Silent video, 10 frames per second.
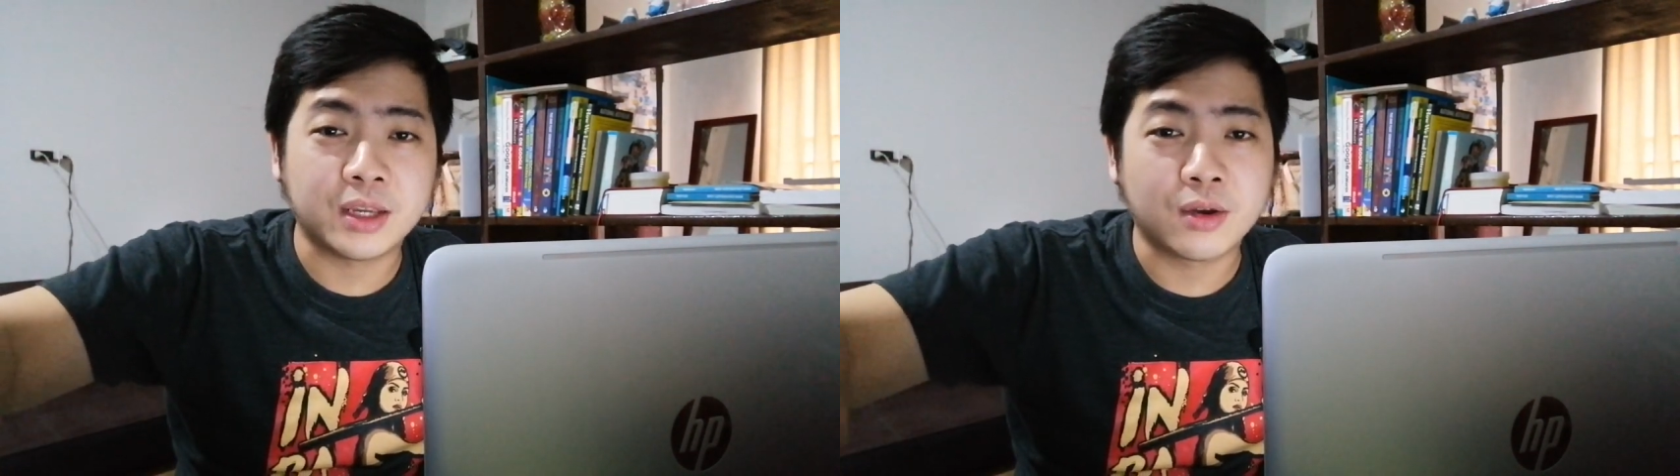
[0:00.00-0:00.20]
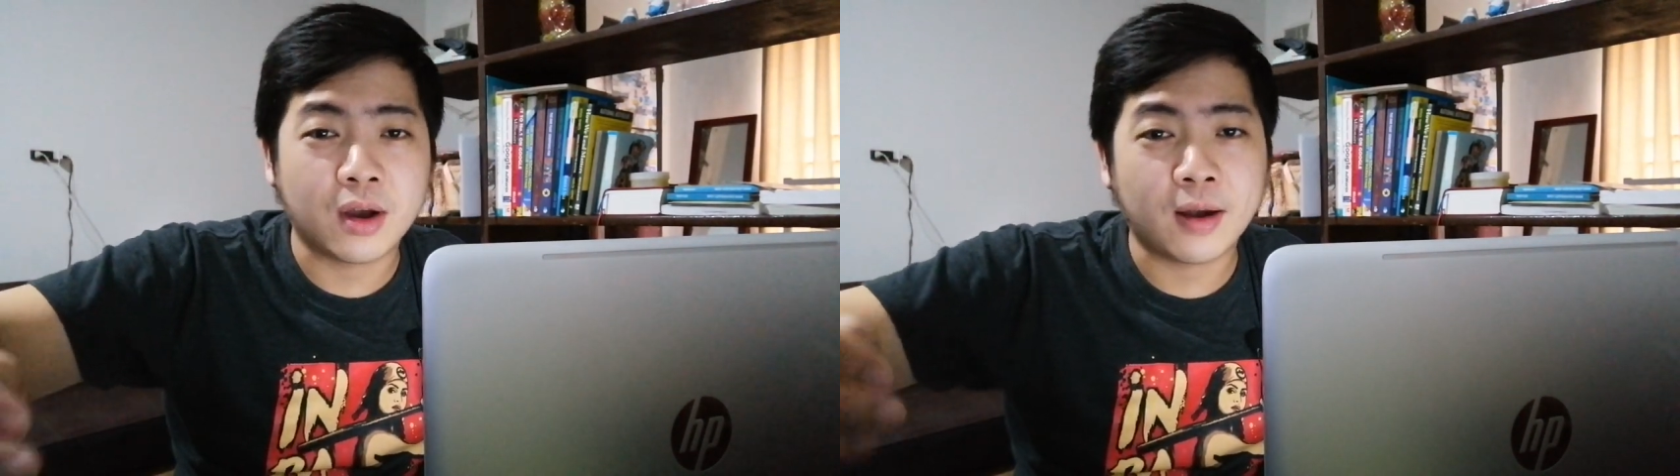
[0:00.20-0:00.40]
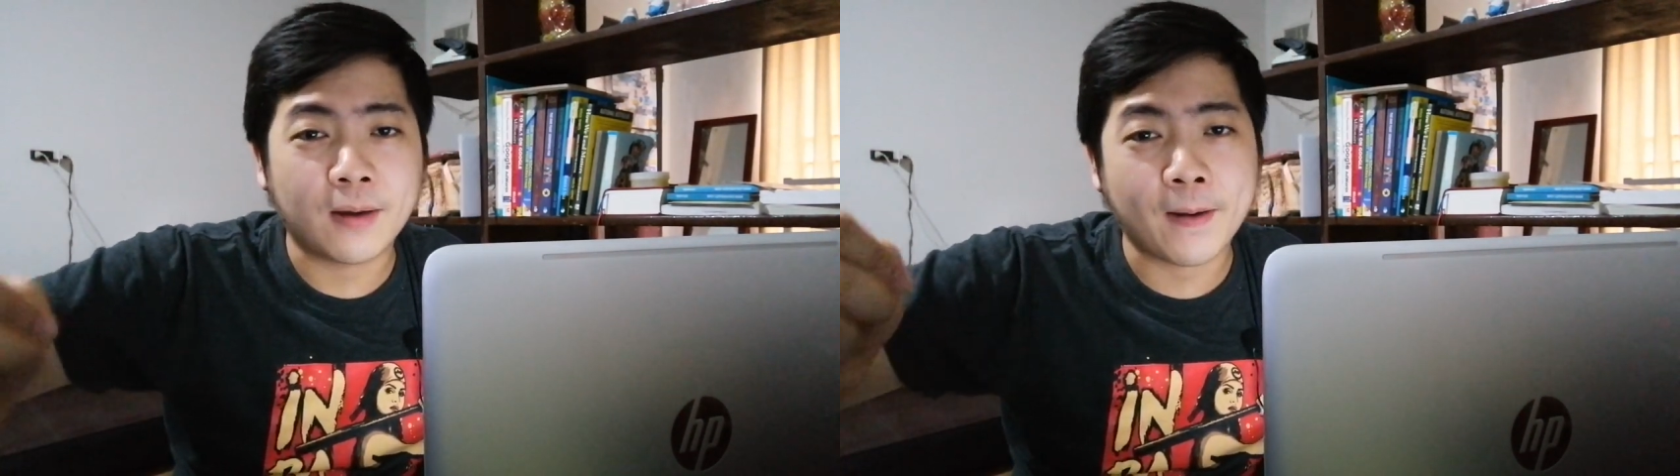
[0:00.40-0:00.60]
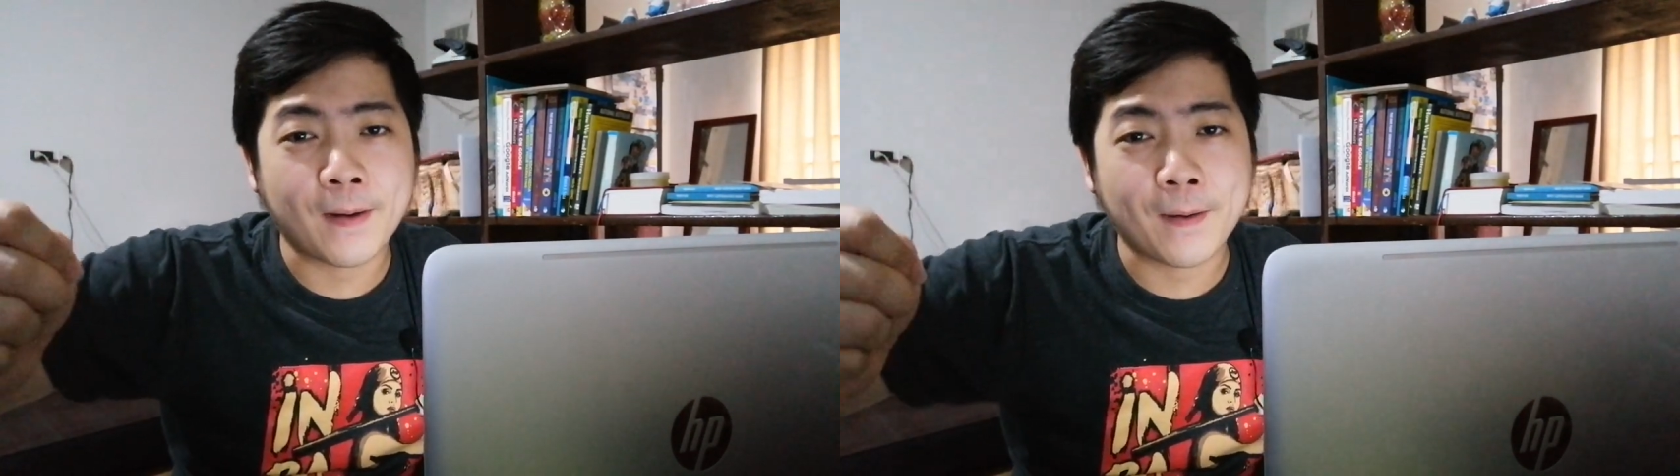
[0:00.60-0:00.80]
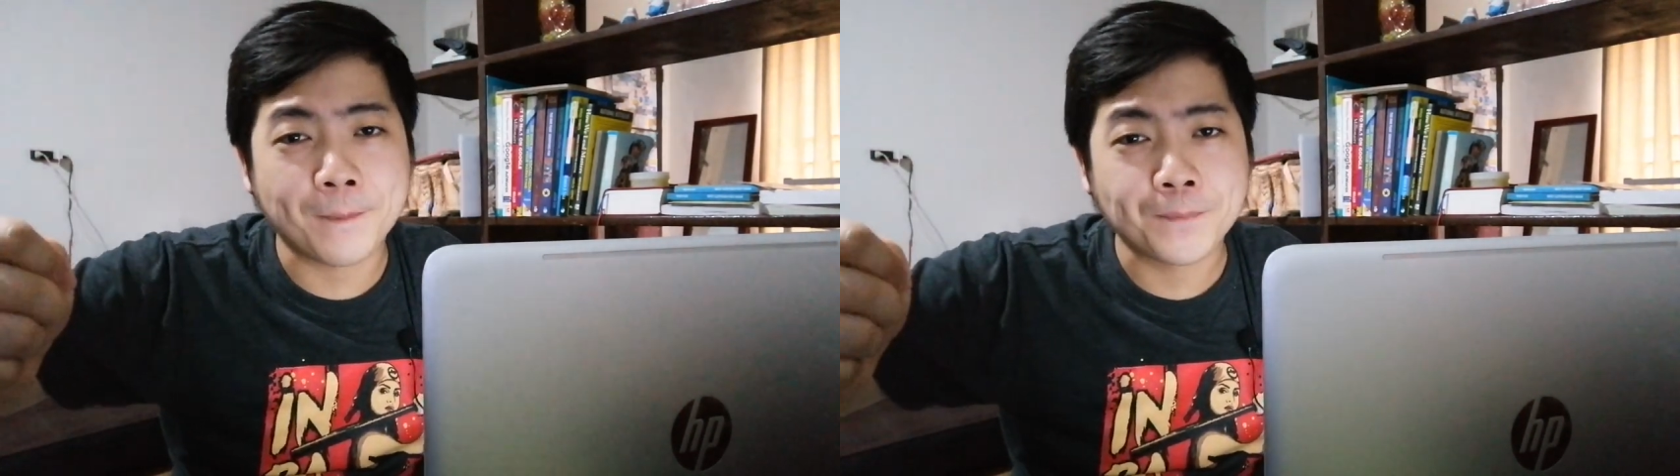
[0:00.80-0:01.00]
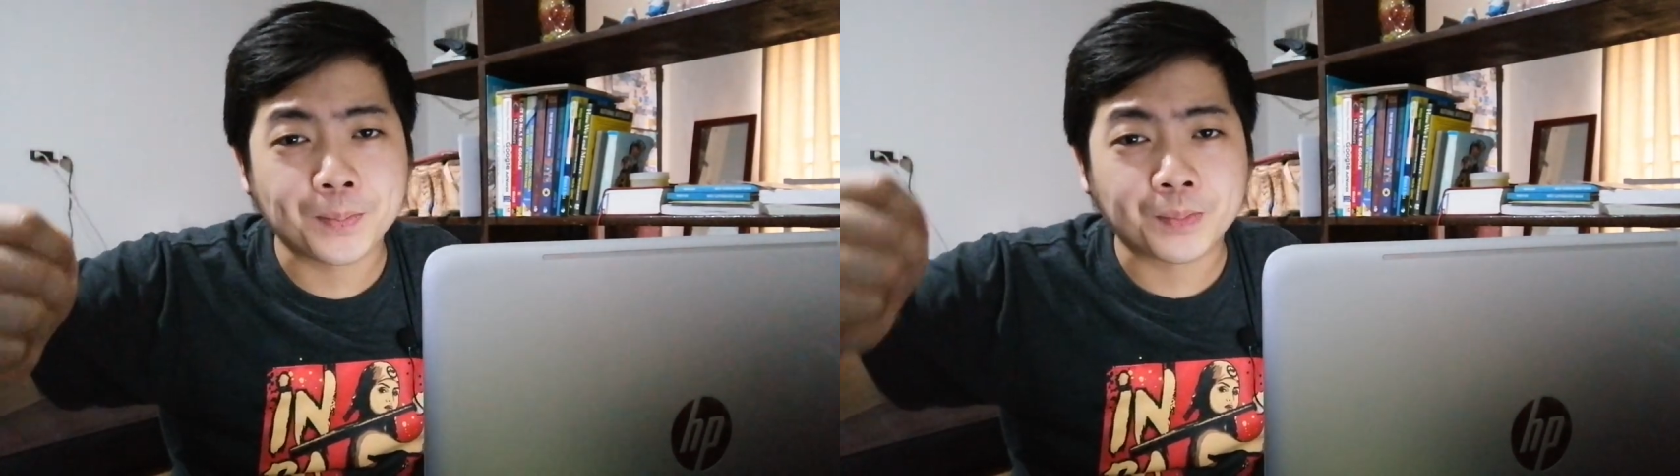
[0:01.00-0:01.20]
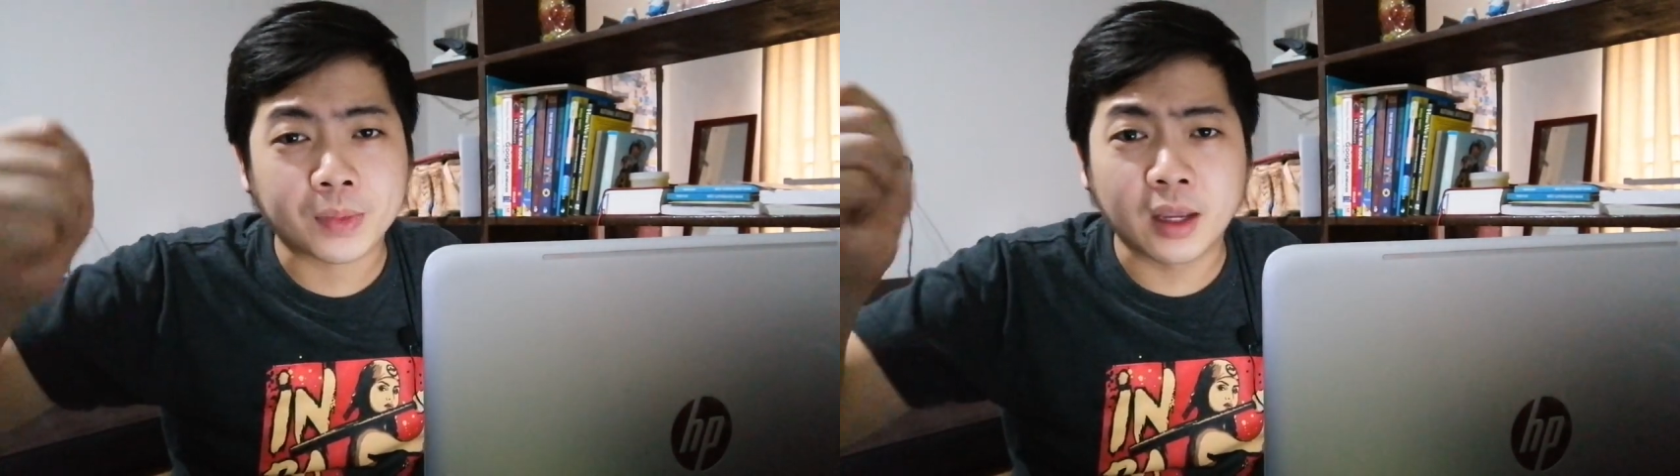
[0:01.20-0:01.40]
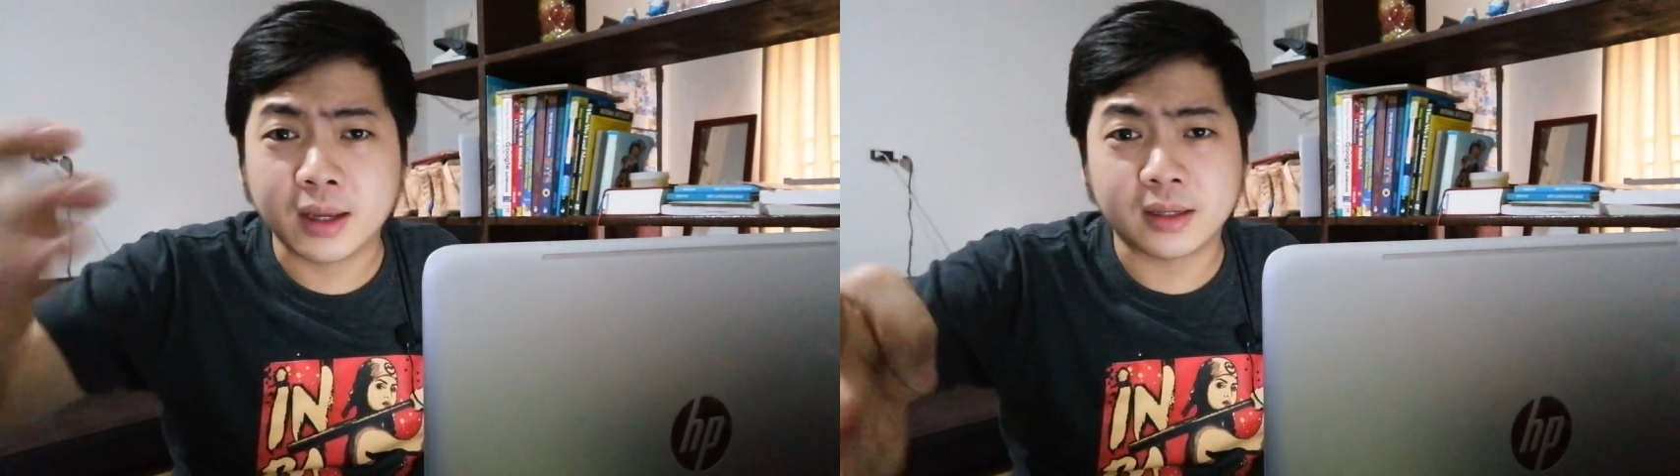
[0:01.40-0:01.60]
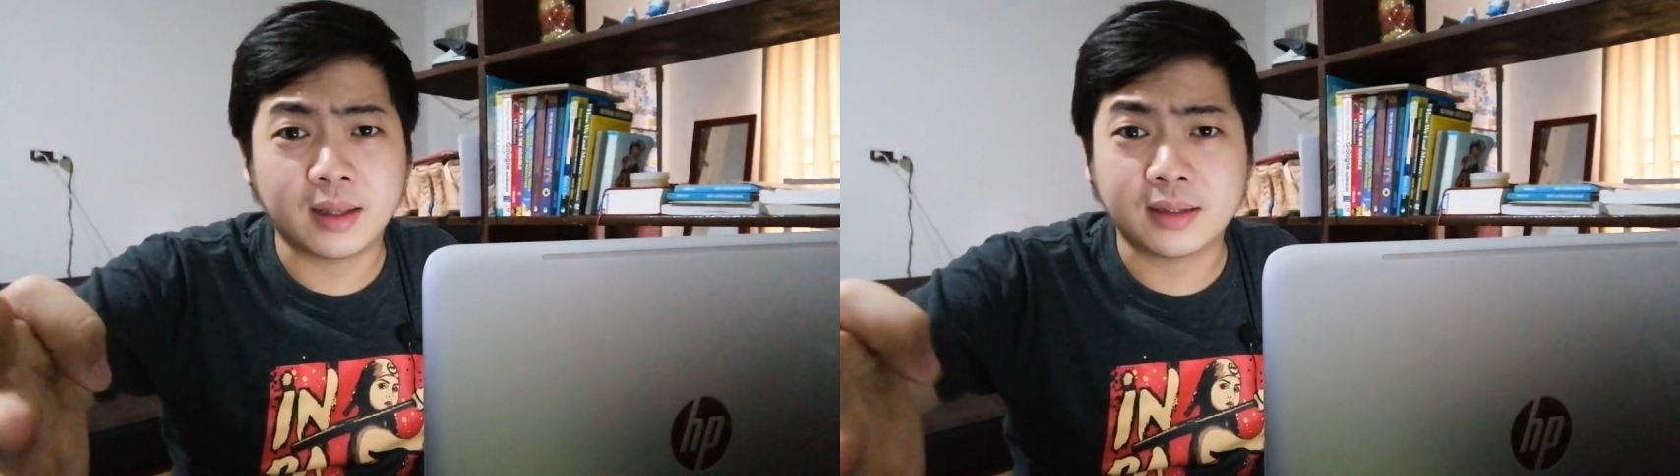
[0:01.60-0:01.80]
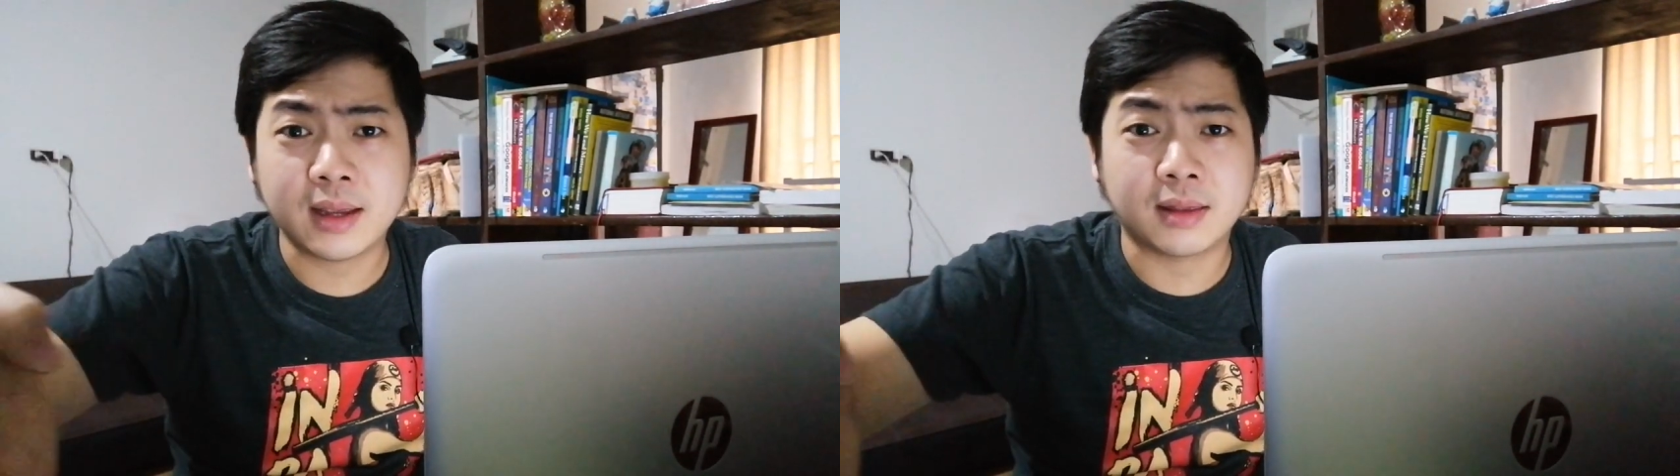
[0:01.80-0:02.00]
in your hang, because
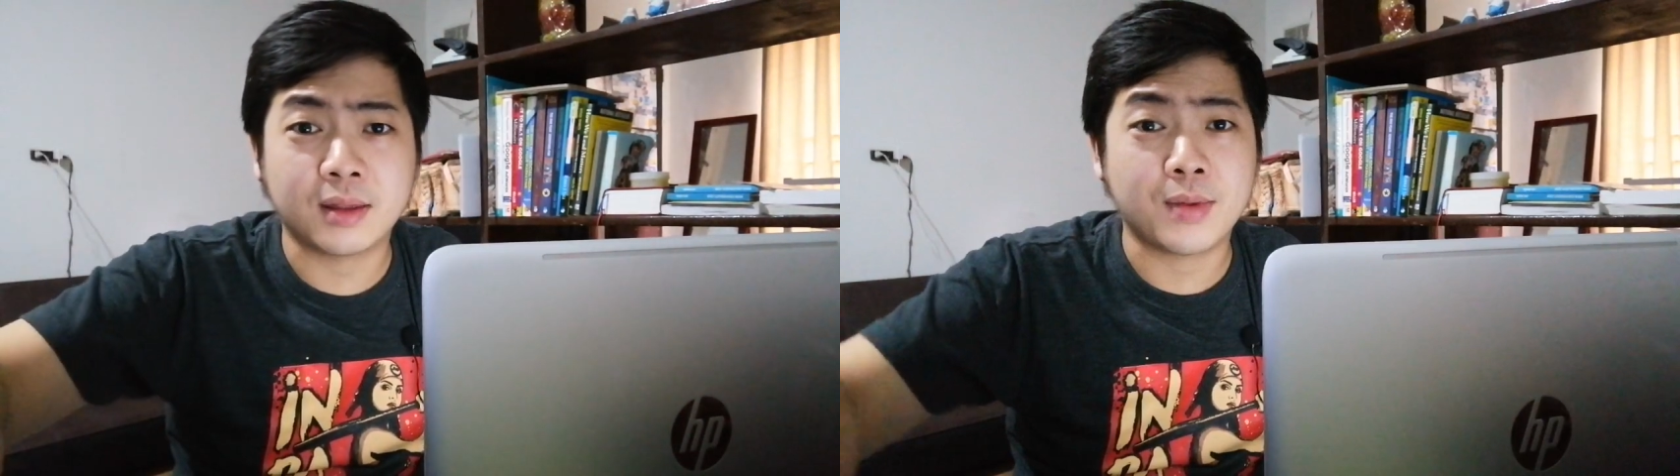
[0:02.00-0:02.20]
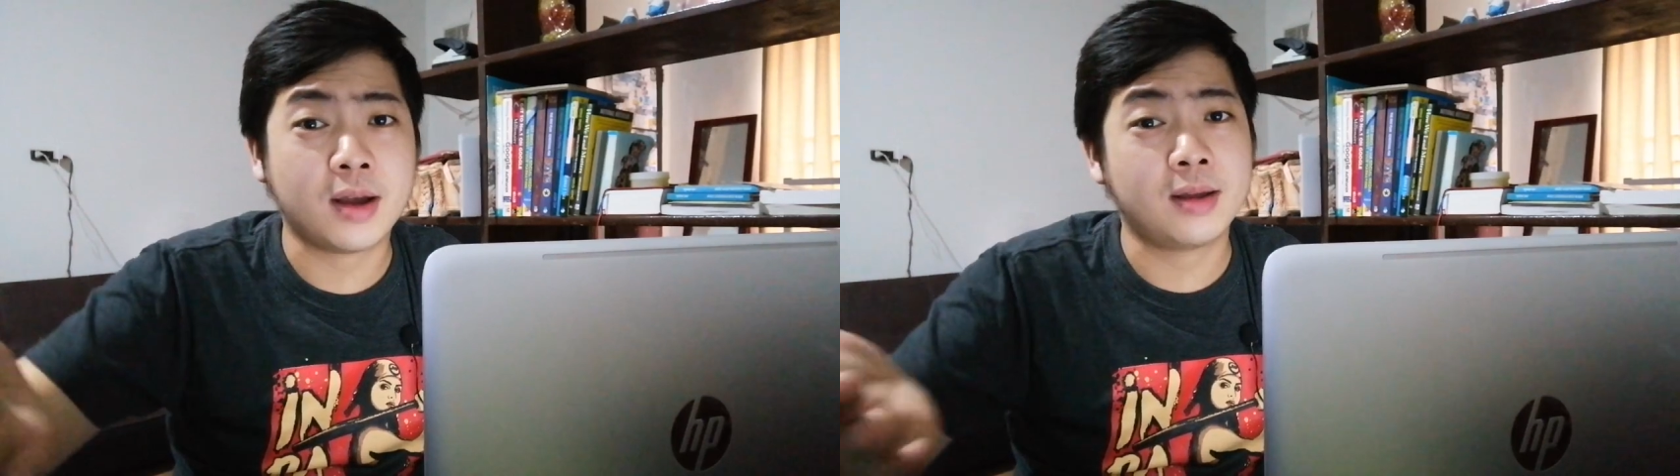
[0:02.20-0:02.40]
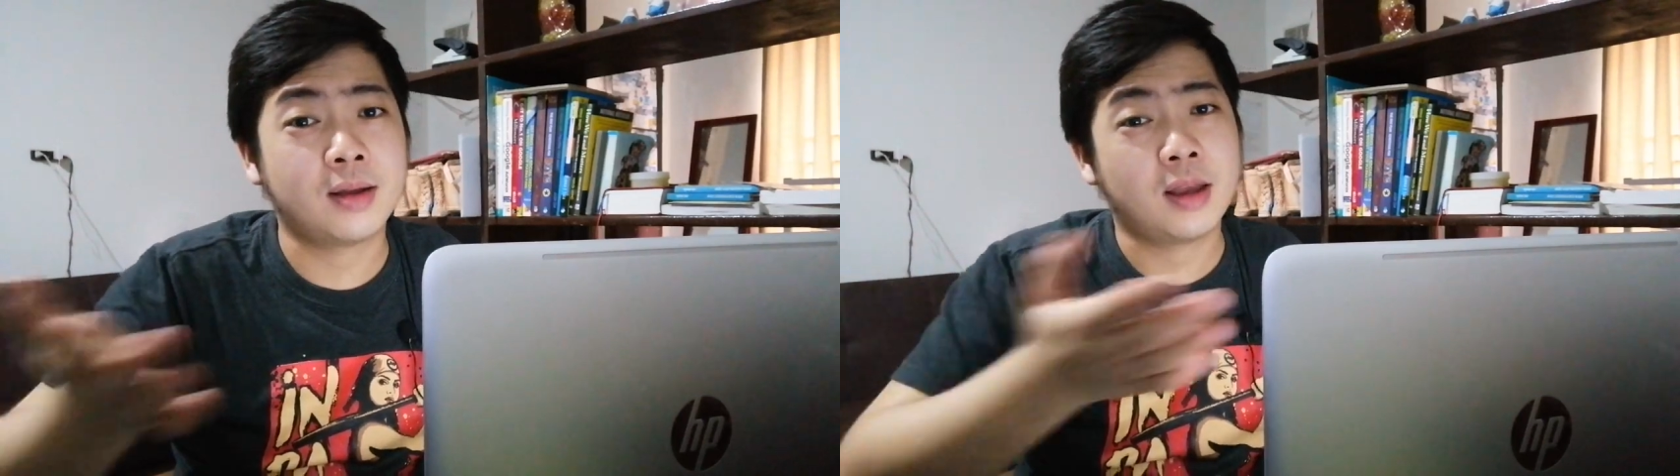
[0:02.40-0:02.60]
that's it, di ba?